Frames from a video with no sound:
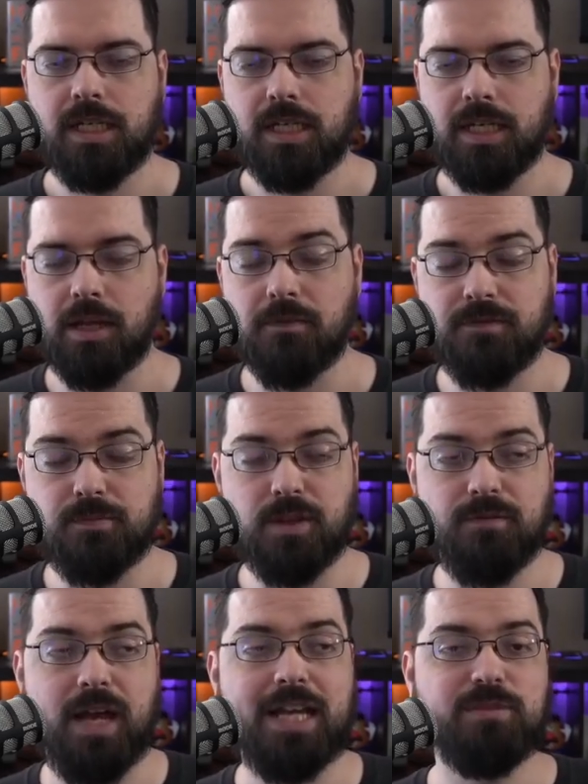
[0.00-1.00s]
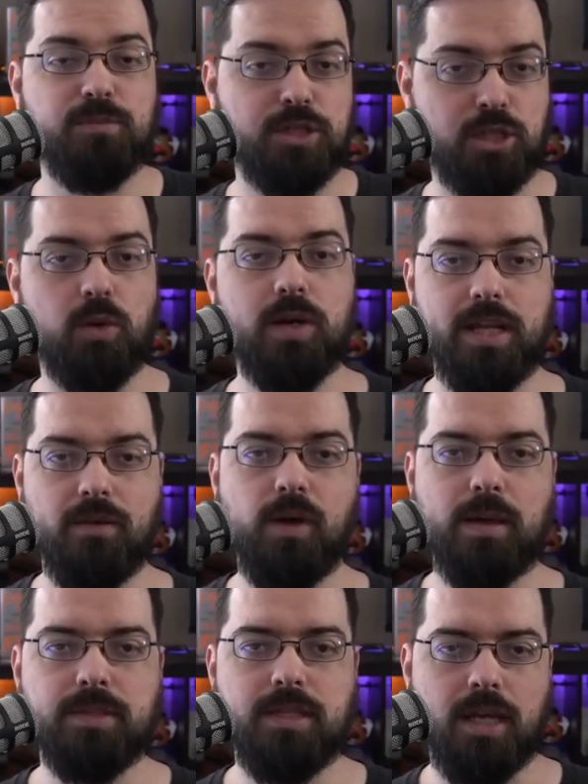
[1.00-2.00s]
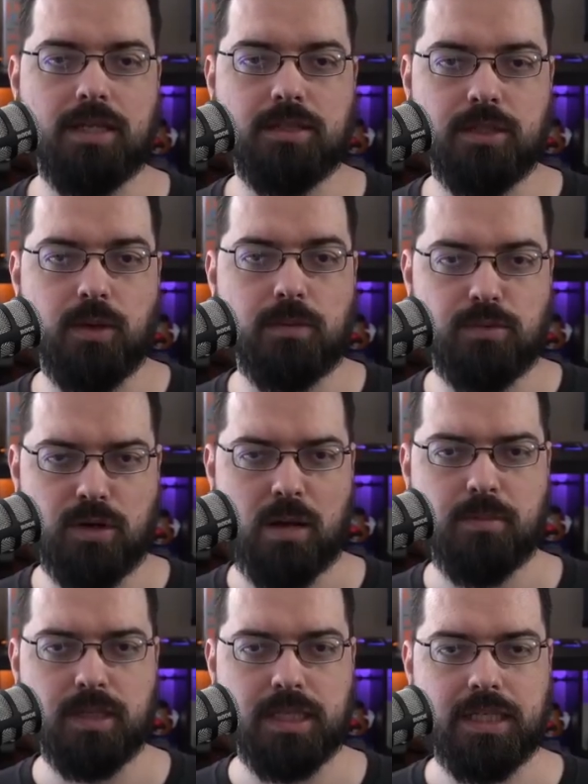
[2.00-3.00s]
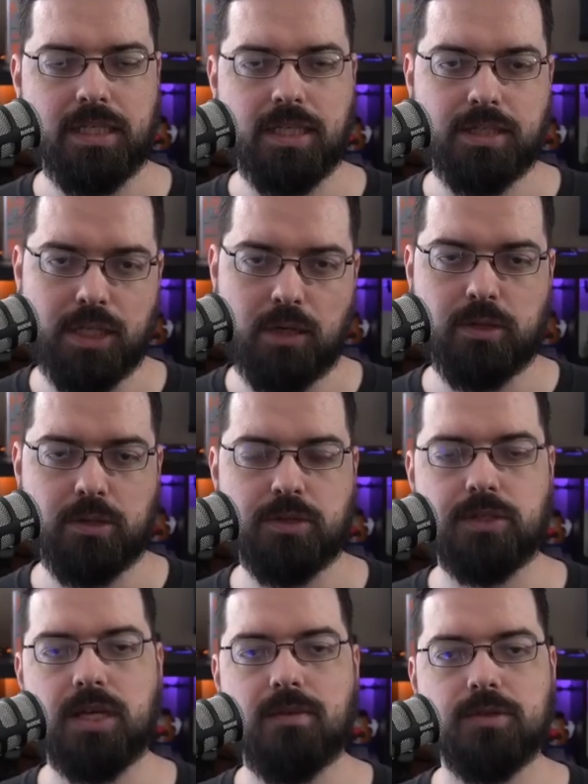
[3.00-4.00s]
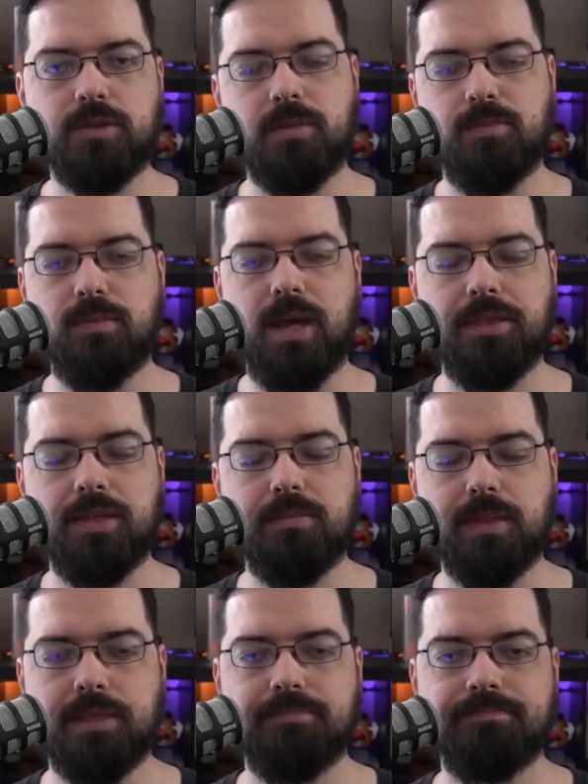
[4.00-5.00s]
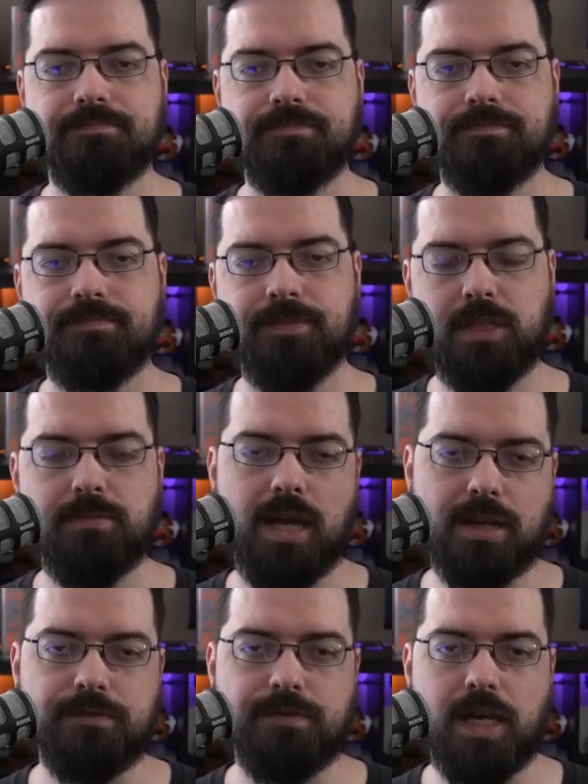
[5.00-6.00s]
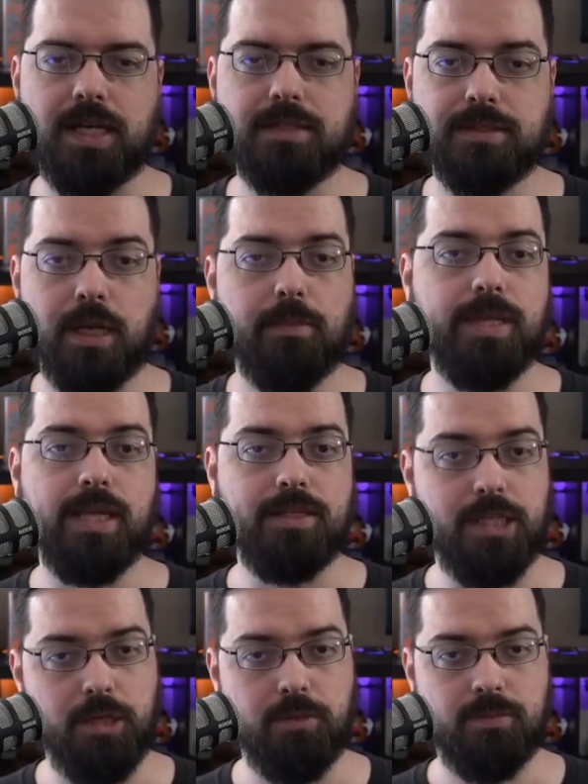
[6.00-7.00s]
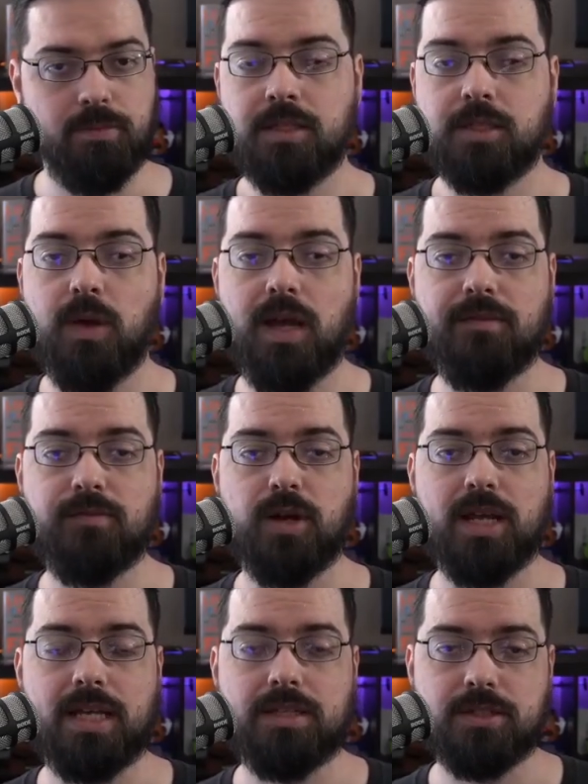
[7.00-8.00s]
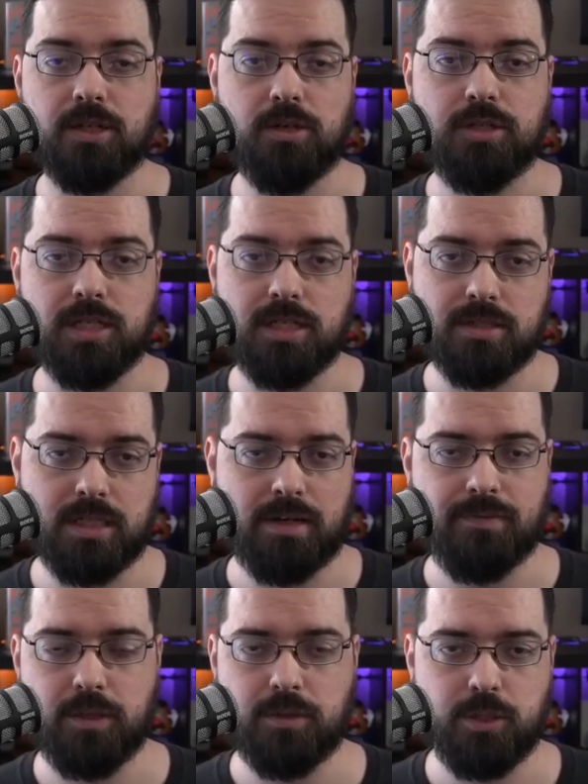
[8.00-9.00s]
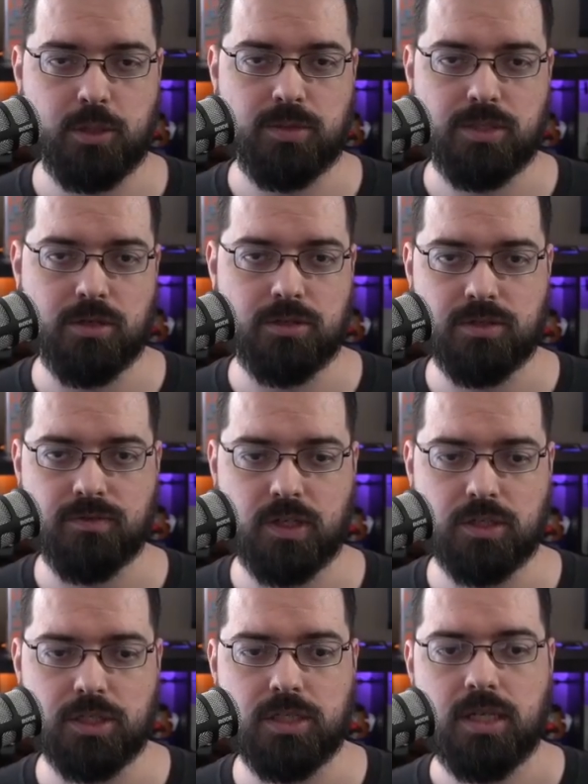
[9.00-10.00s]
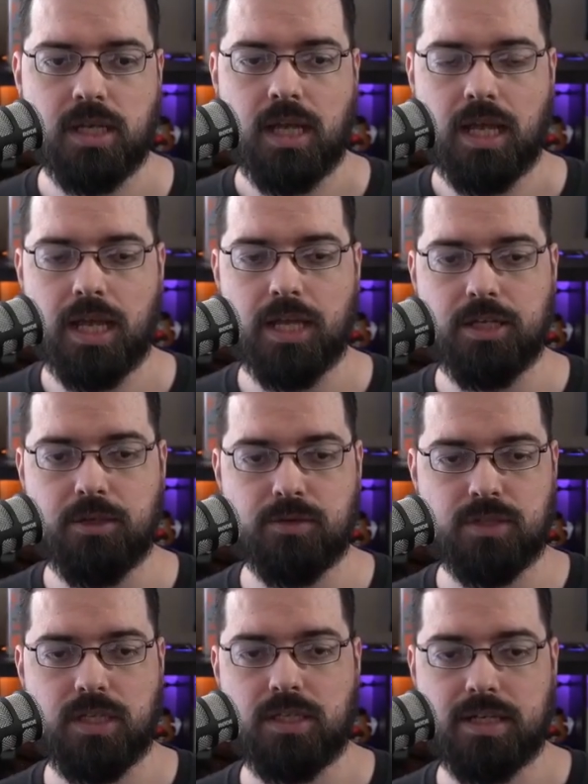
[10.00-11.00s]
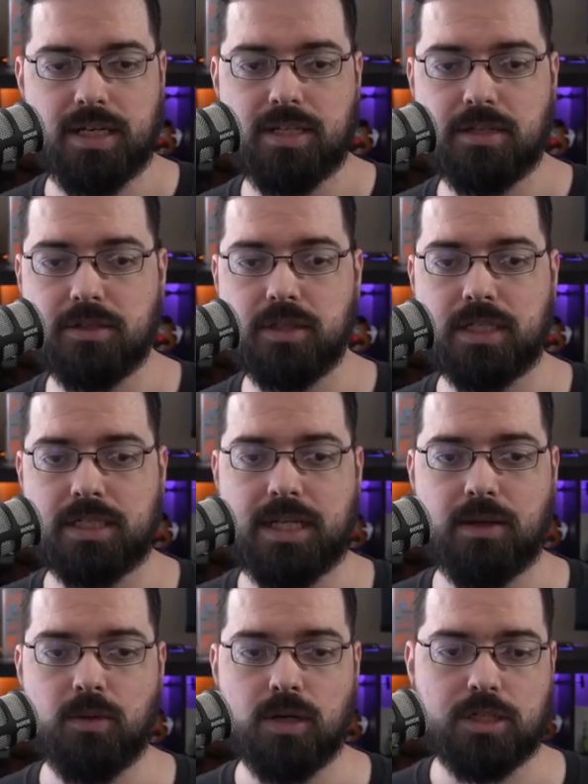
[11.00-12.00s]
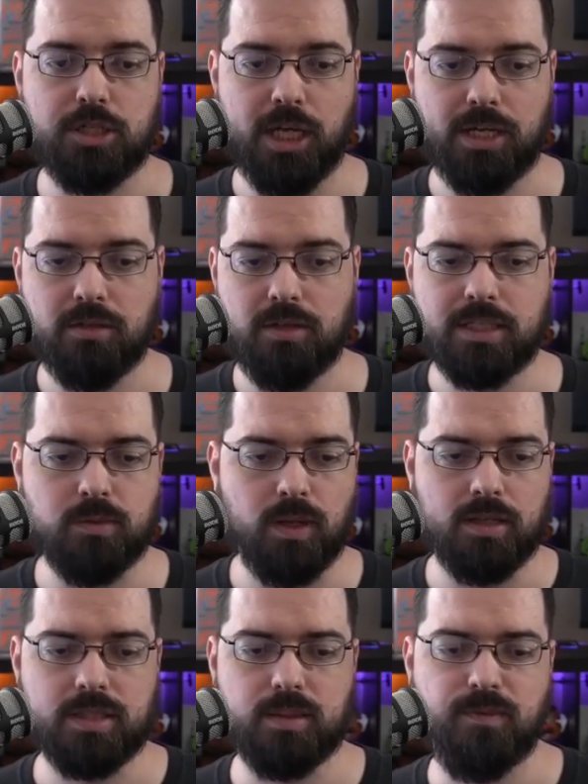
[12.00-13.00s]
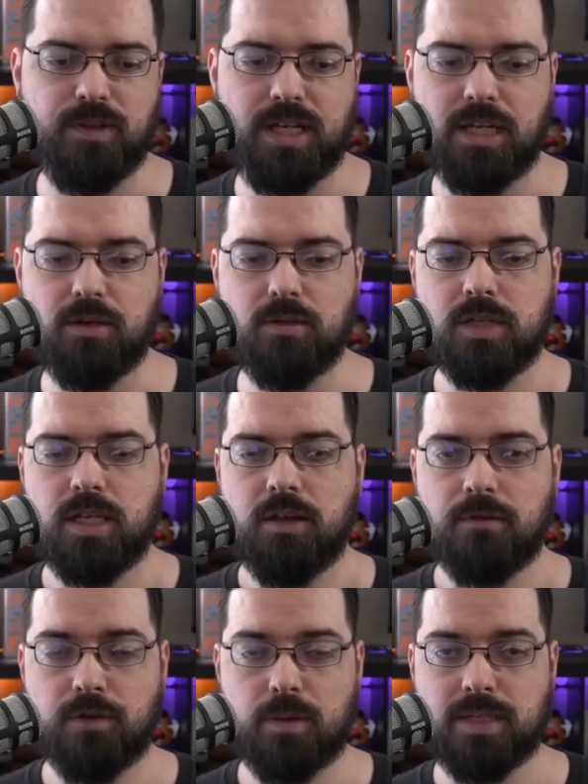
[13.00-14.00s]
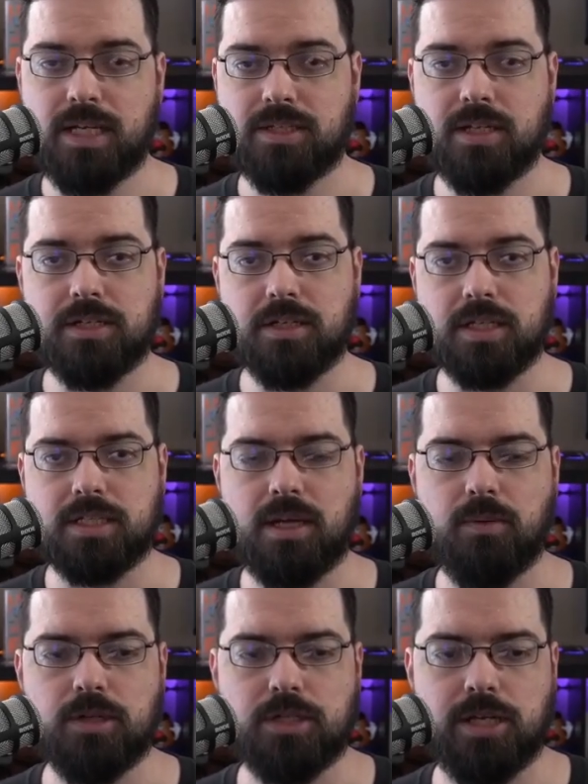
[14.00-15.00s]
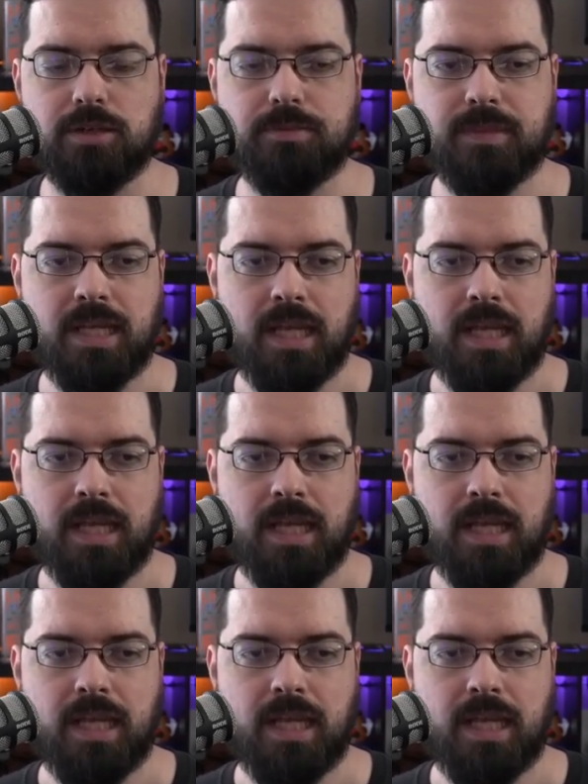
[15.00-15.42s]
Now, the vast majority of websites do it properly and don't use the JavaScript method, but you might find some that do. So I have ran a search inside of YouTube's search function, and you see the Destination Linux Network channel, as well as some video from the Destination Linux Network channel.